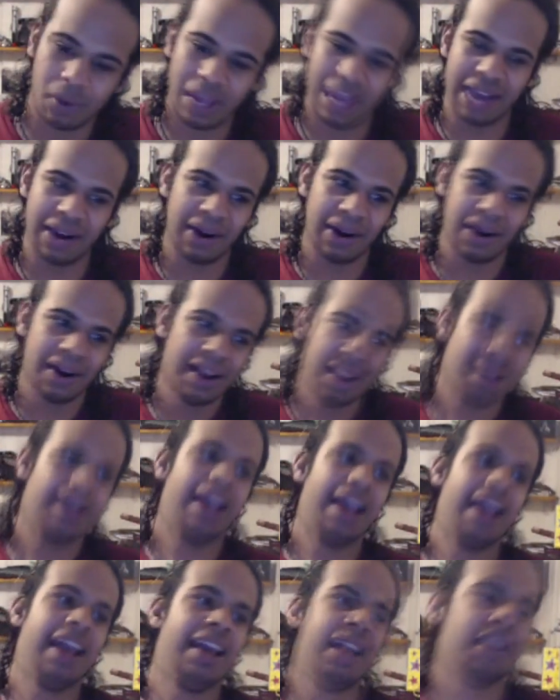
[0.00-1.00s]
Hater,
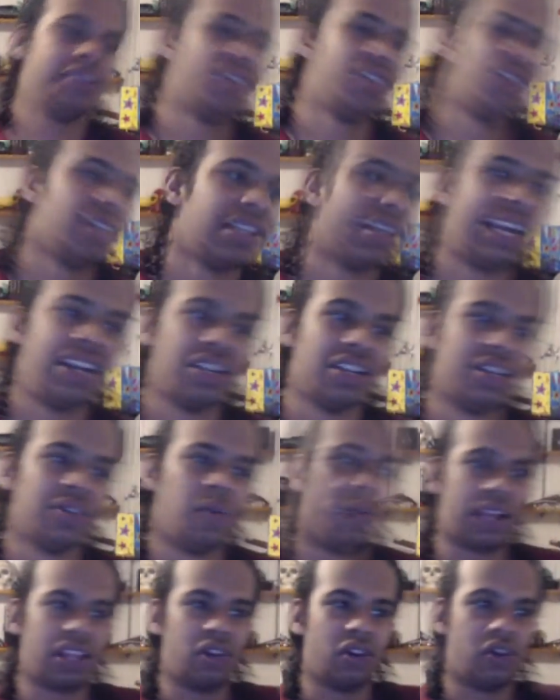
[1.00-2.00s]
and it just, like, doesn't work,
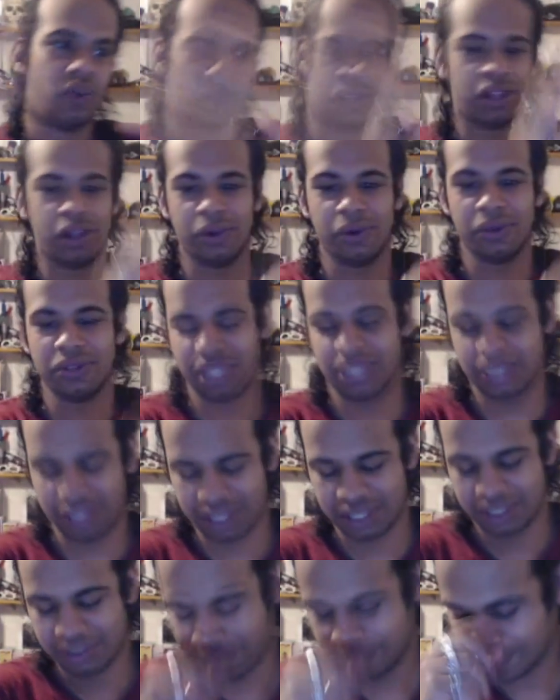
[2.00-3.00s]
and the door
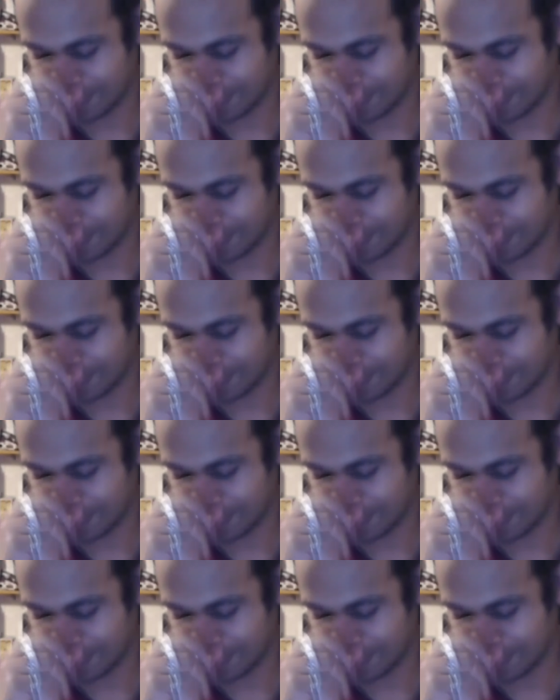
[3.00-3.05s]
closes.